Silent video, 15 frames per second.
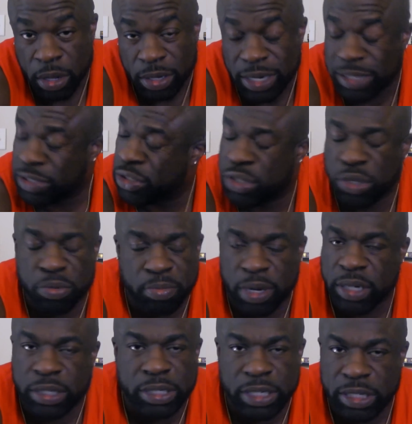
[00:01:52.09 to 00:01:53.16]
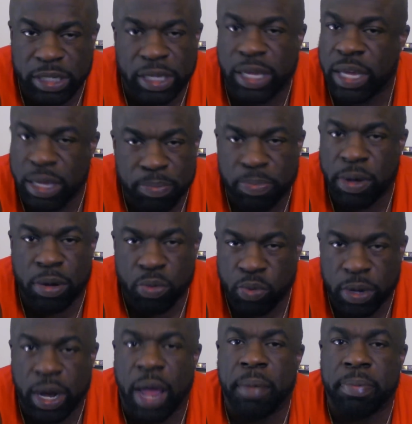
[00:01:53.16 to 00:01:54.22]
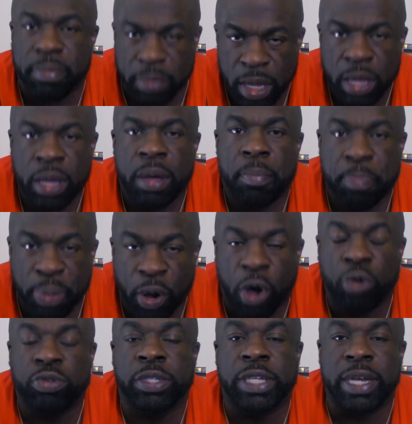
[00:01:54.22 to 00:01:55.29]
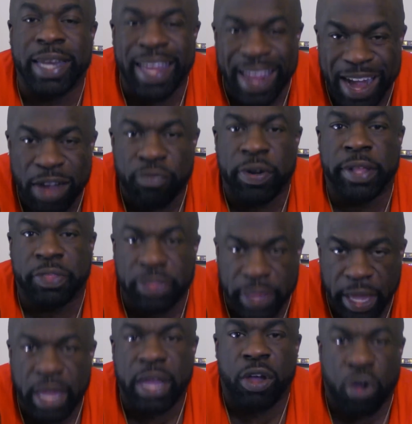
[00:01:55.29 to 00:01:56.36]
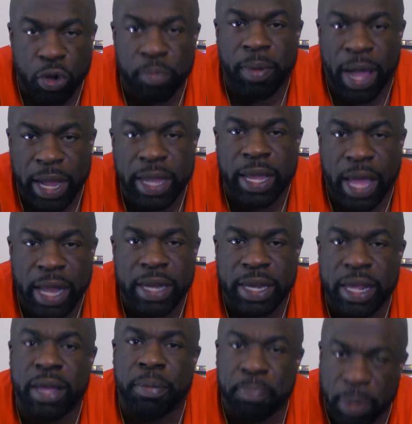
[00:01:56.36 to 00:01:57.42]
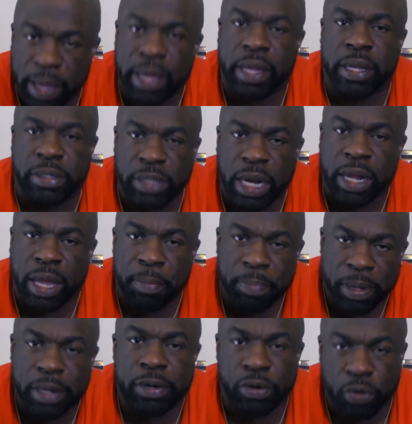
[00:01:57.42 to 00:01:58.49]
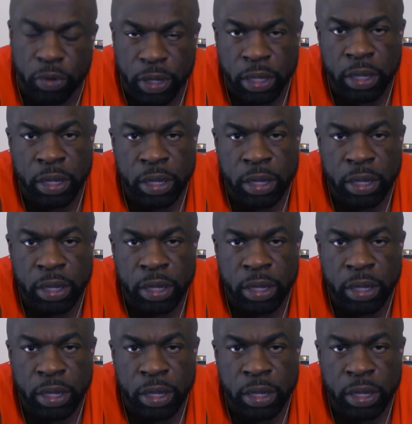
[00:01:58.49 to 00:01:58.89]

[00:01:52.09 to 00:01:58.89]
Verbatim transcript: That's too much shit to keep up with. I'm posting everything on my goddamn page like I've been doing.